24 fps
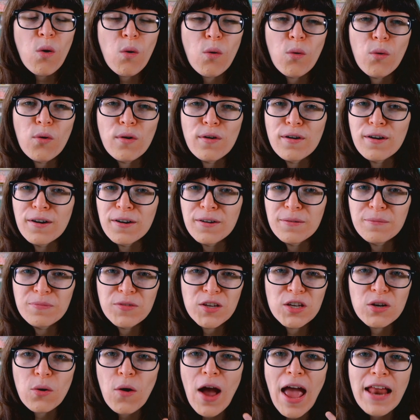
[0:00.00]
or
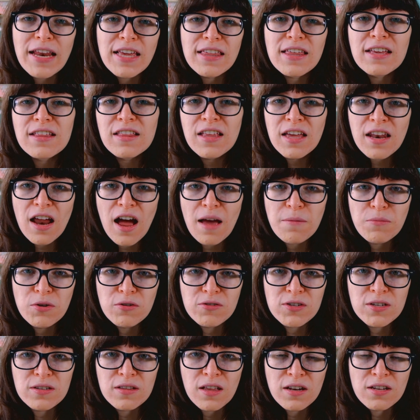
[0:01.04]
anything that I'm
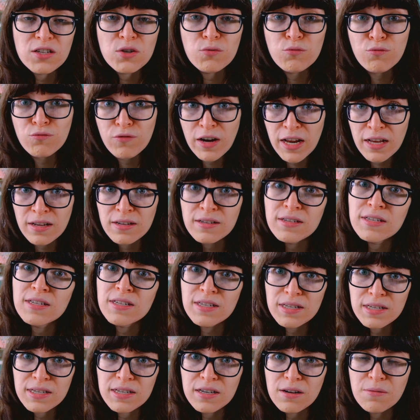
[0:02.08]
using that's a ring
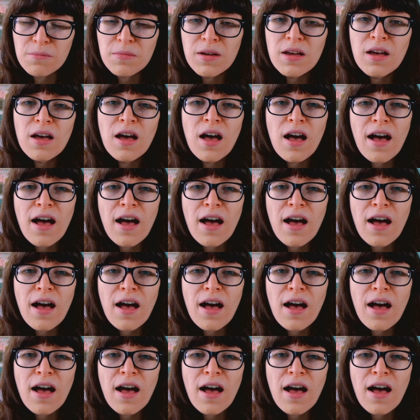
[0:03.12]
system.